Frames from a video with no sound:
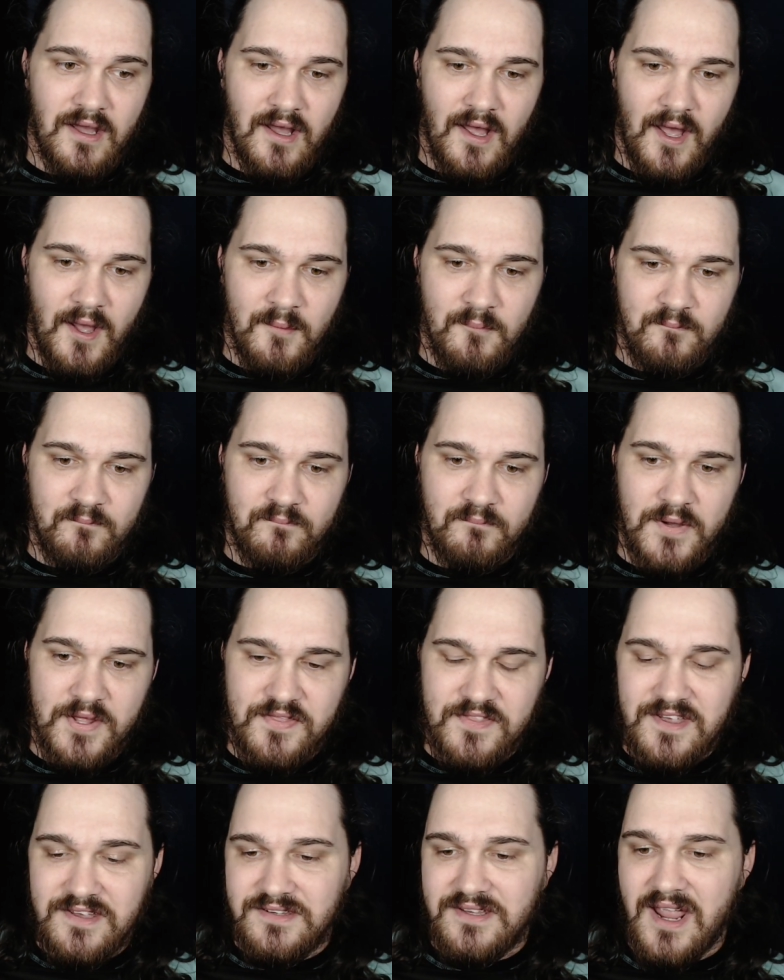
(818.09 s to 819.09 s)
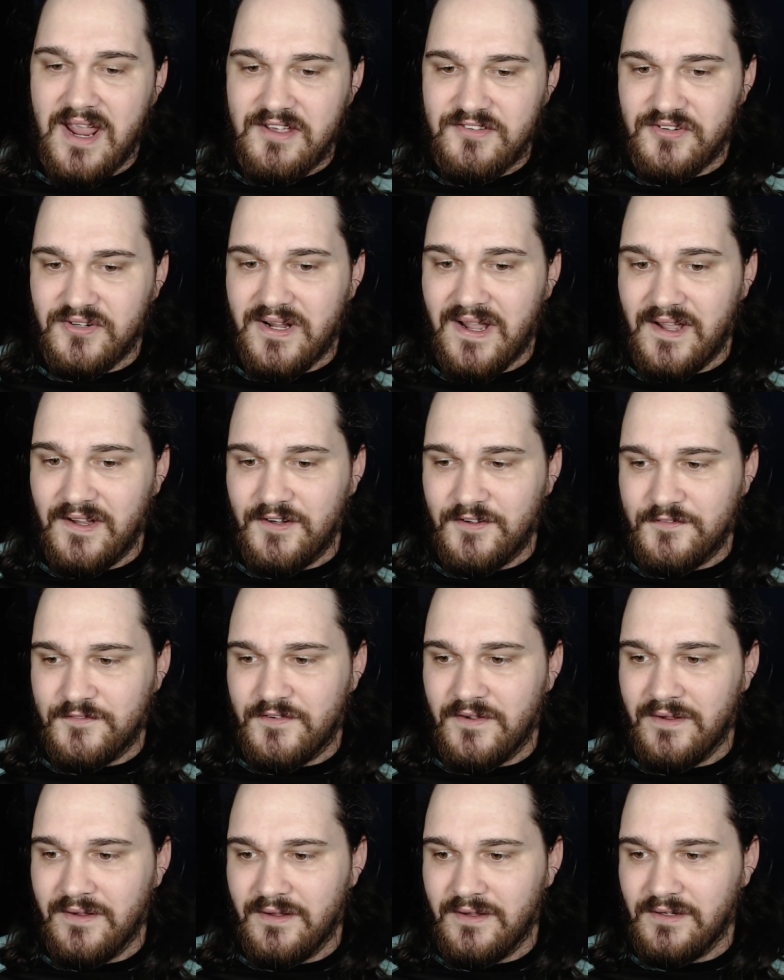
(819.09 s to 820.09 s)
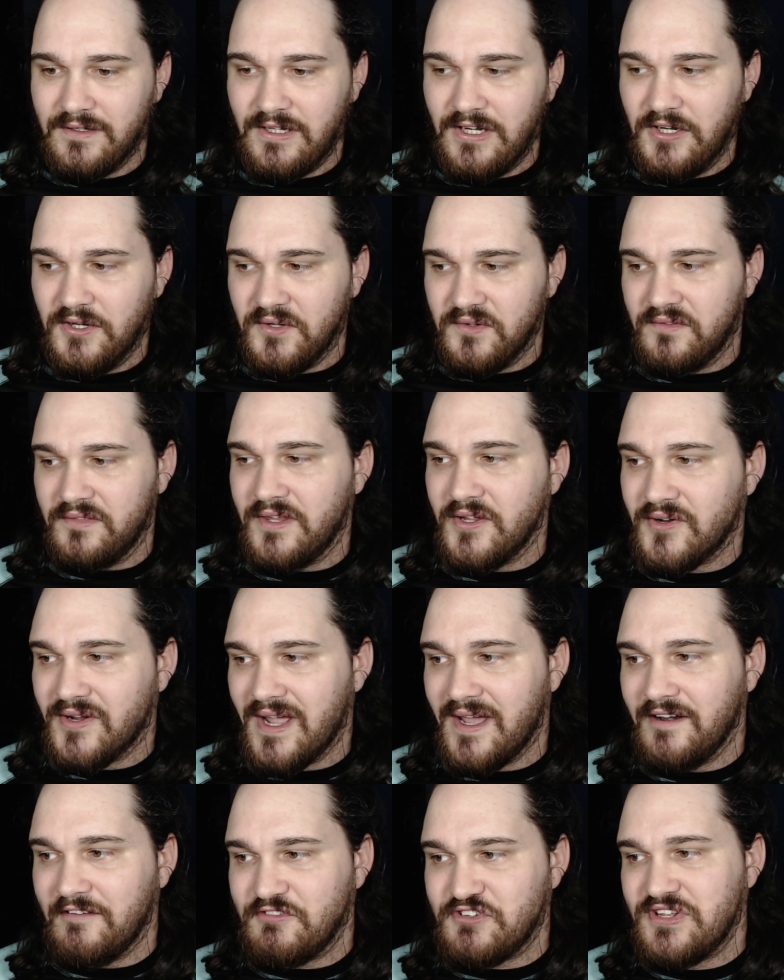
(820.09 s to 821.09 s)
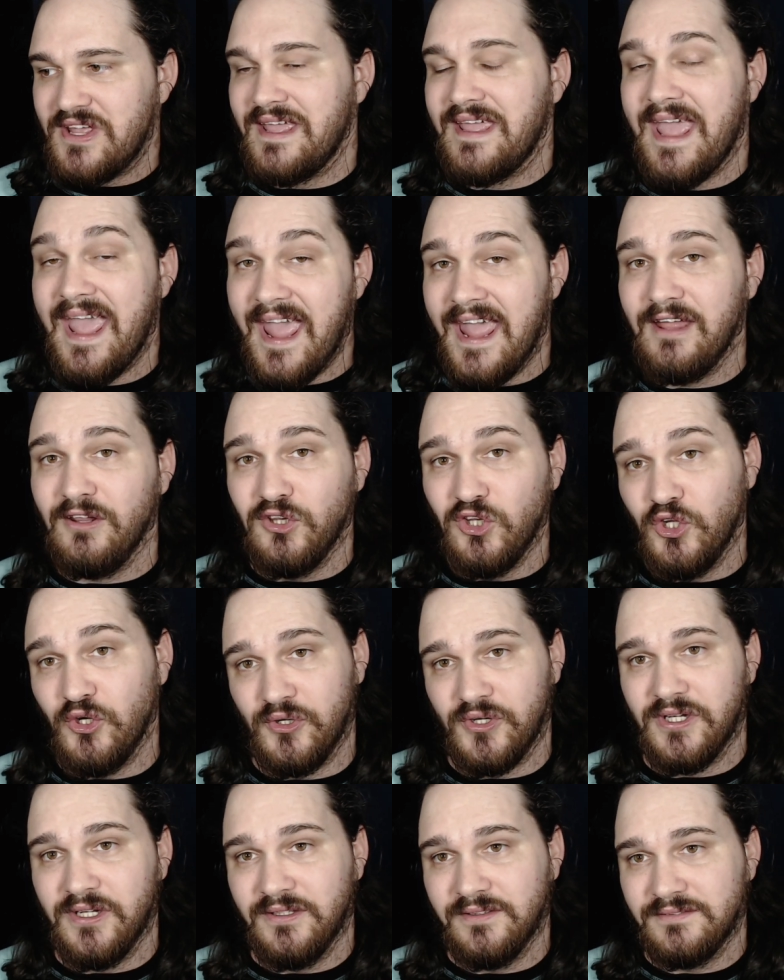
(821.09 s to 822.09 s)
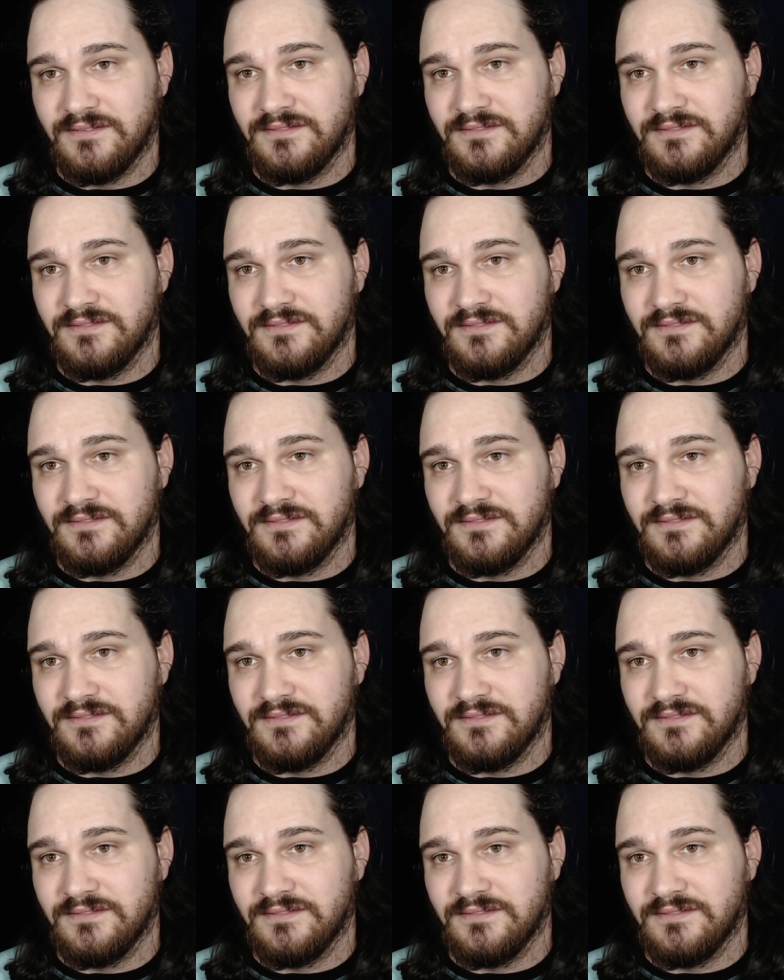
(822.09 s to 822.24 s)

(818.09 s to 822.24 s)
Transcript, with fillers: Um, but these guys are kind of, you know, they're kind of saying, hey, look,